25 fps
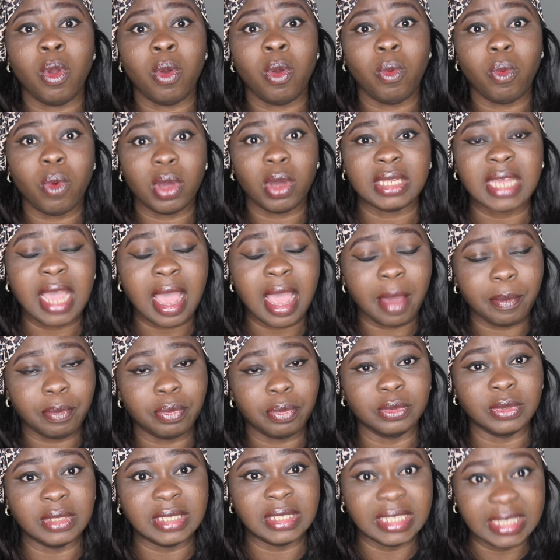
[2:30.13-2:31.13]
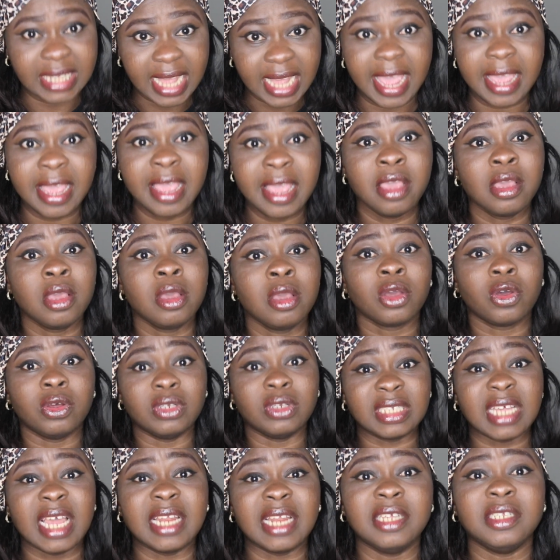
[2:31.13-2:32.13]
what happened there
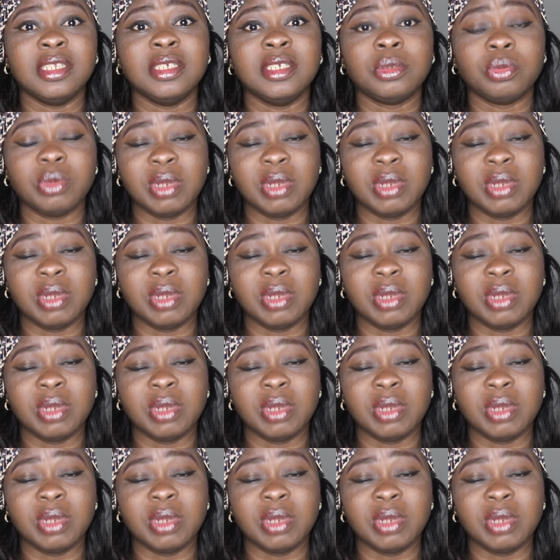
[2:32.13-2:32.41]
concerning these